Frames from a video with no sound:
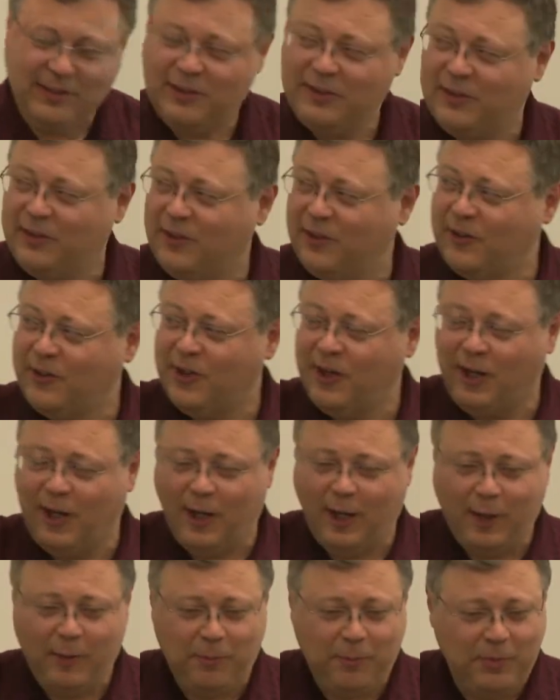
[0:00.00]
the
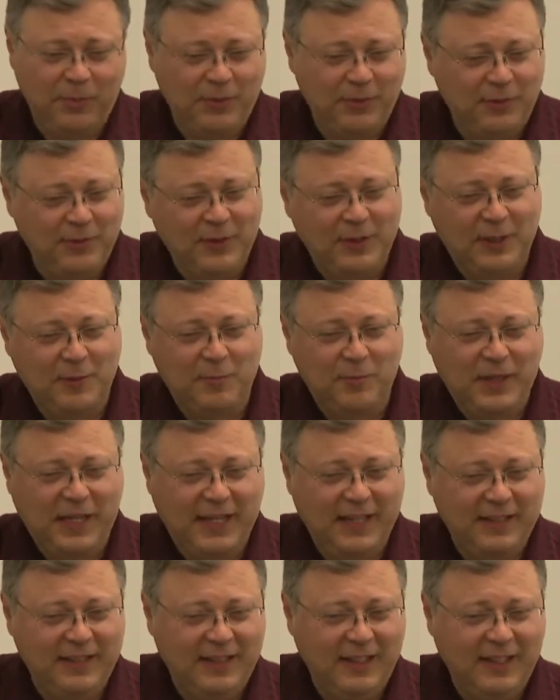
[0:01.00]
cup with the
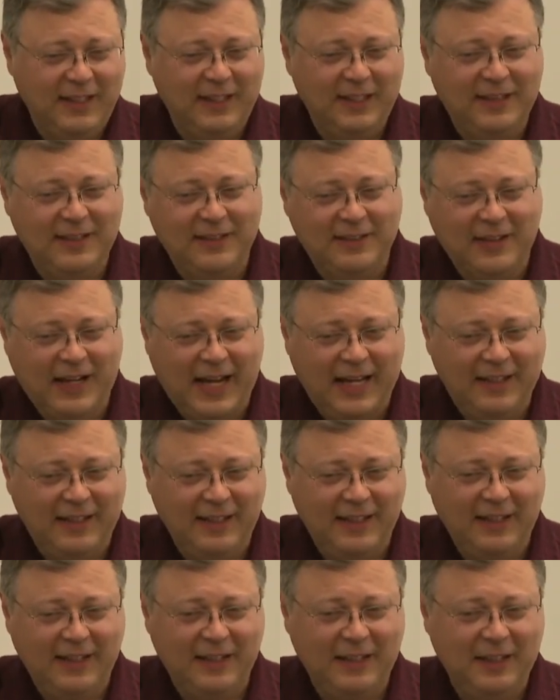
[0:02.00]
painted
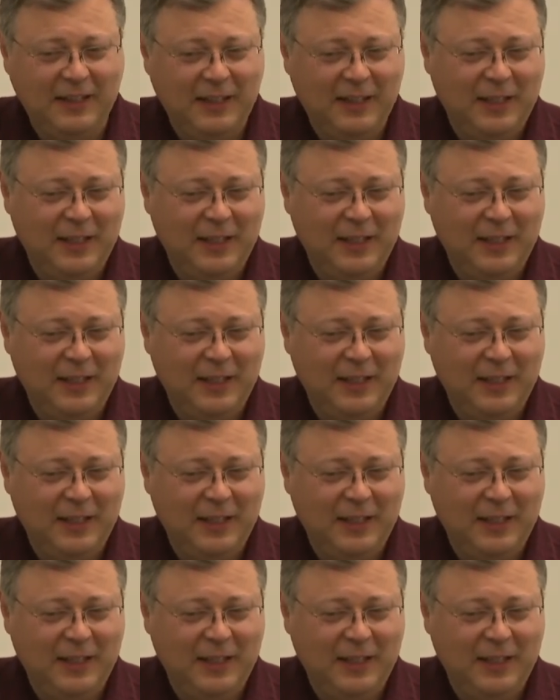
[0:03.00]
writing